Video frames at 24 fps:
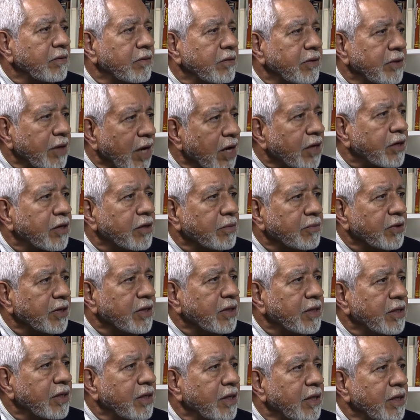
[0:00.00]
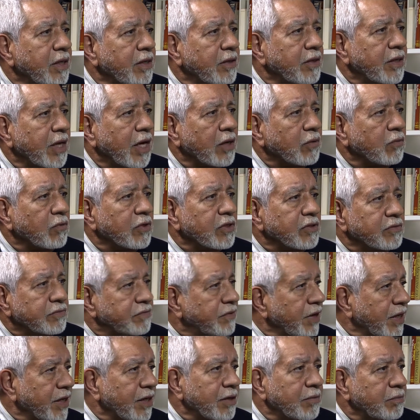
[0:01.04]
document that was
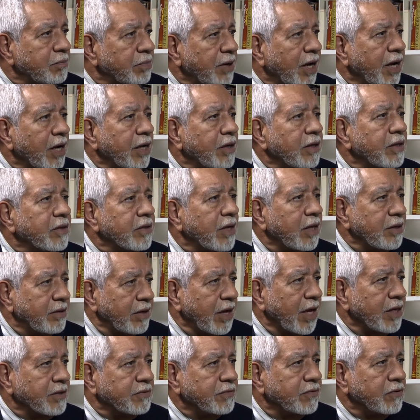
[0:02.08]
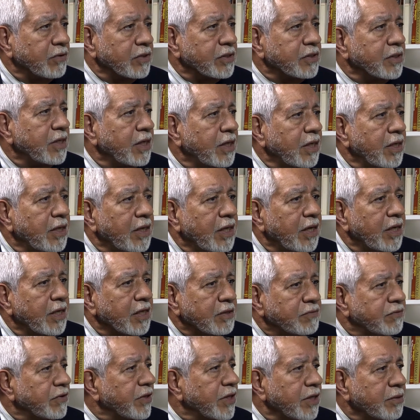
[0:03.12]
vetted by that task force. And
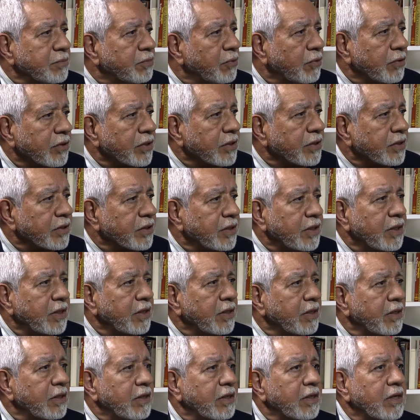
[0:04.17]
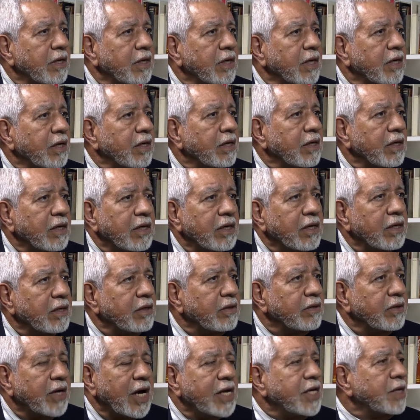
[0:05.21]
it's very important.
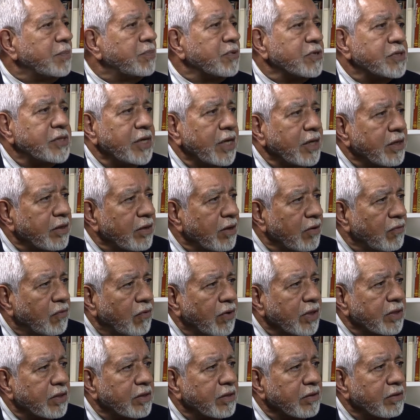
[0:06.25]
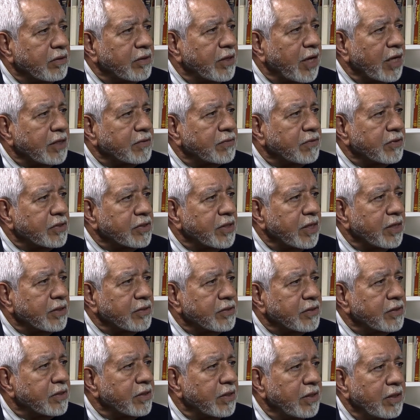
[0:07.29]
90% of what the task force
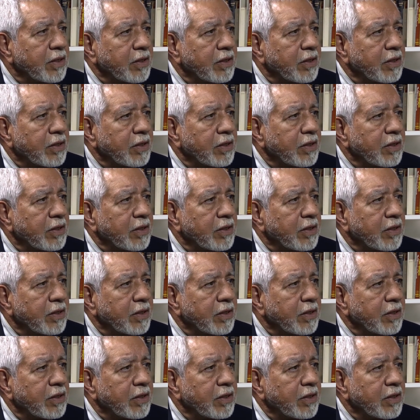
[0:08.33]
has